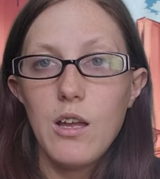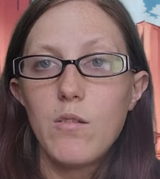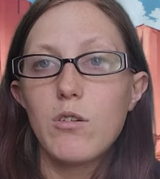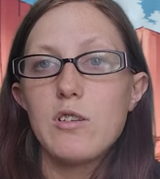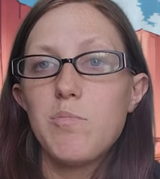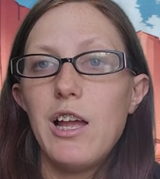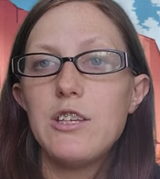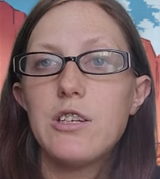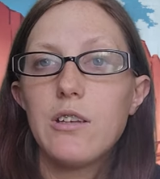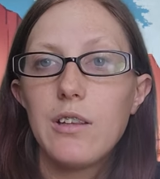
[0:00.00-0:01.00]
Whereas
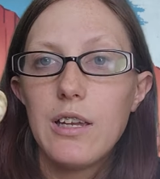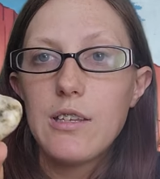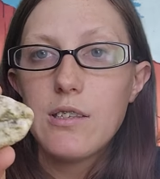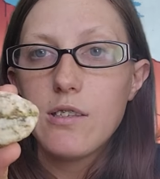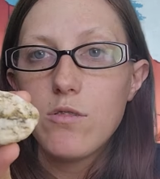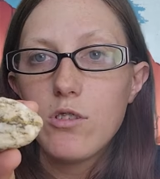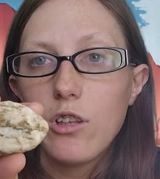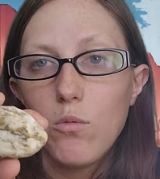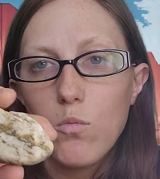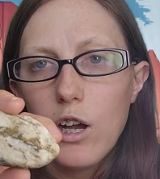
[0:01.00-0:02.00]
plagioclase is
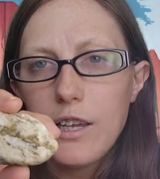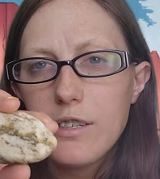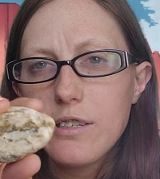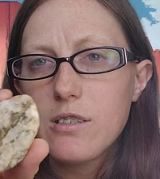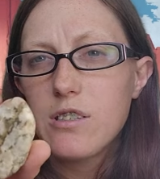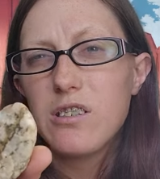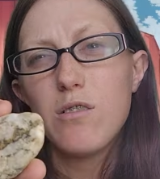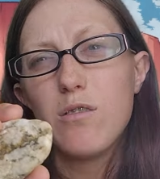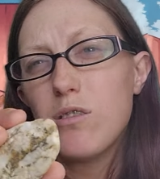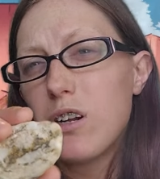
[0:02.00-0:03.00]
usually white
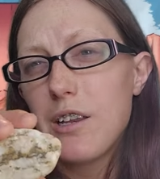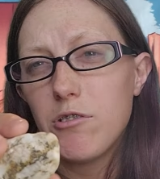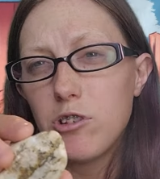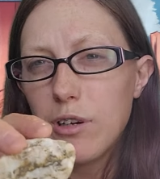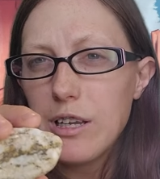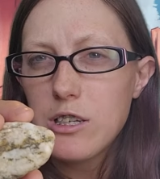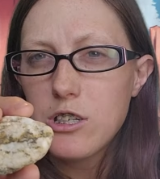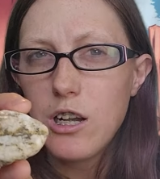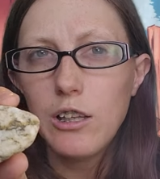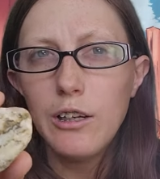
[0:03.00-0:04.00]
to kind of a
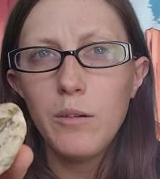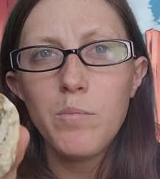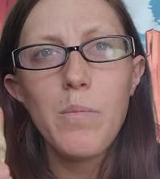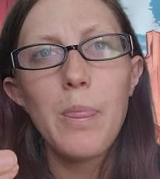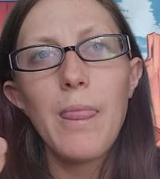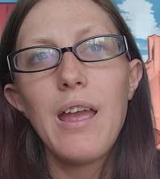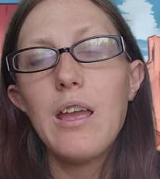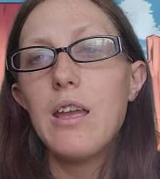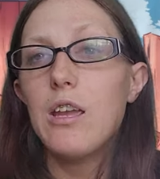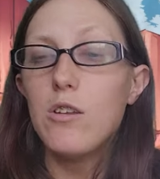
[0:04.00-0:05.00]
grayish color.
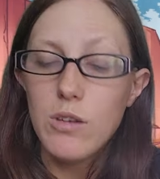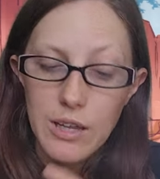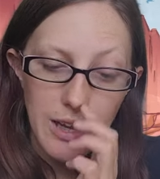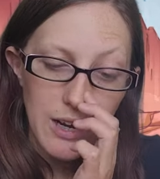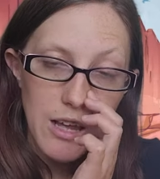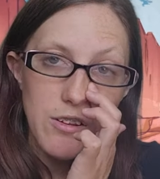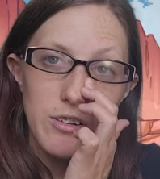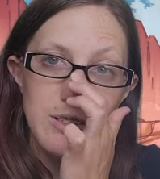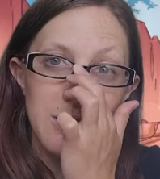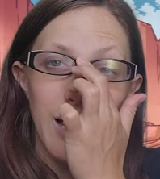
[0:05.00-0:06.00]
You can get
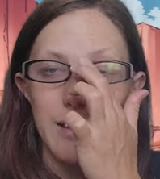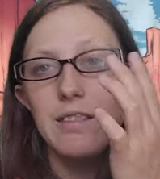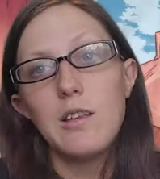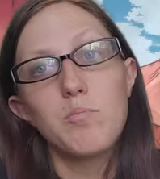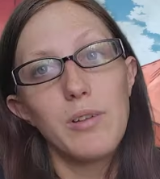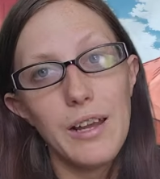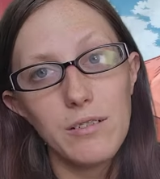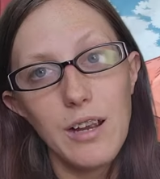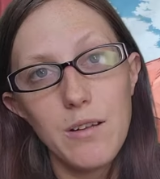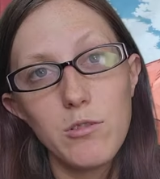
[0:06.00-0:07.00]
others like
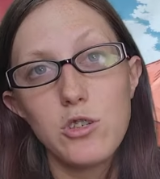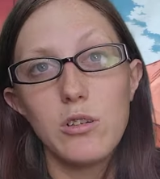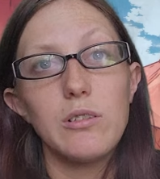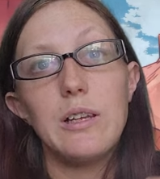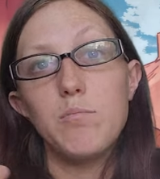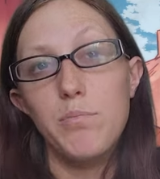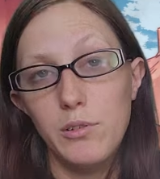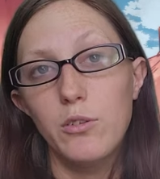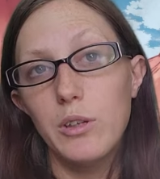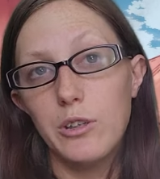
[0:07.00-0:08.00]
labradorite, which are like
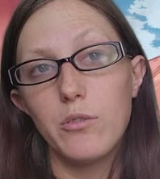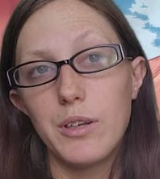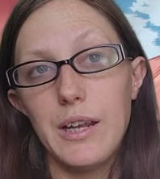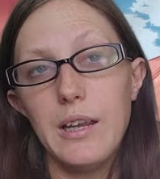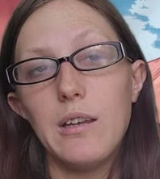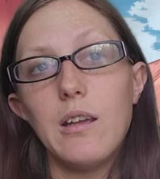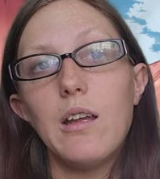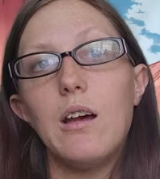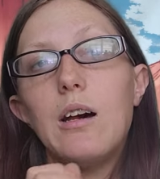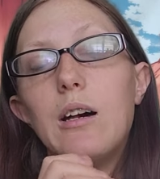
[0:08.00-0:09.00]
blue and green,
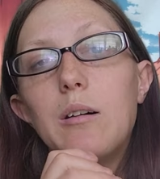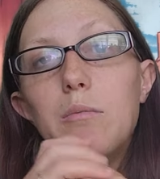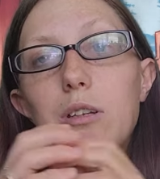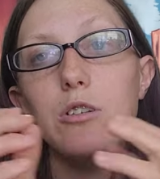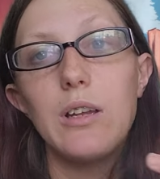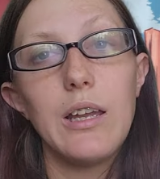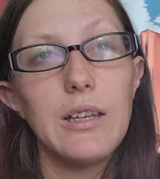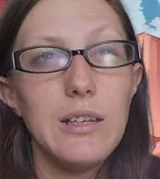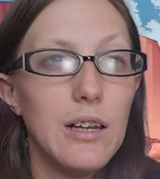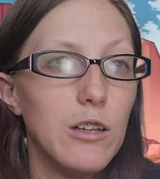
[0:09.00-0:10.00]
um, and you can
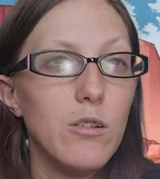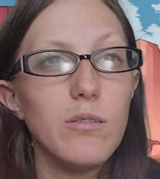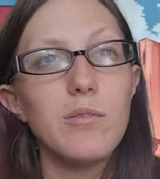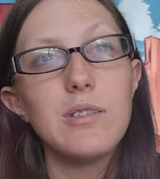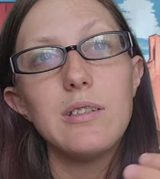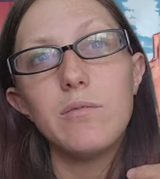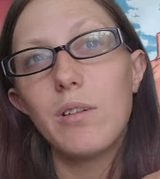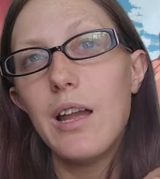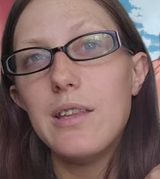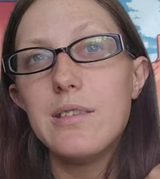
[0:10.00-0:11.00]
get yellows and
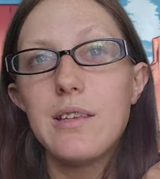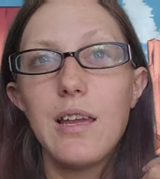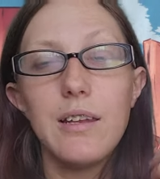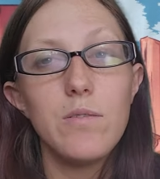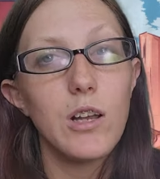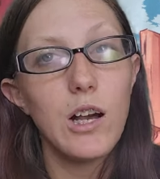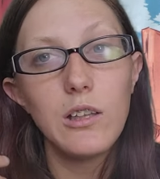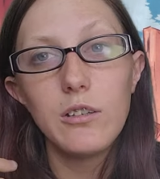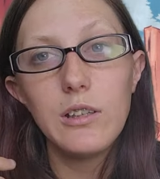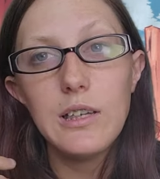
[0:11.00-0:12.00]
reds and even
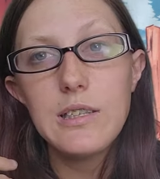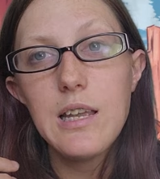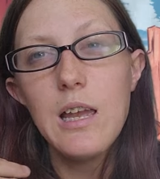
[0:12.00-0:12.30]
colorless,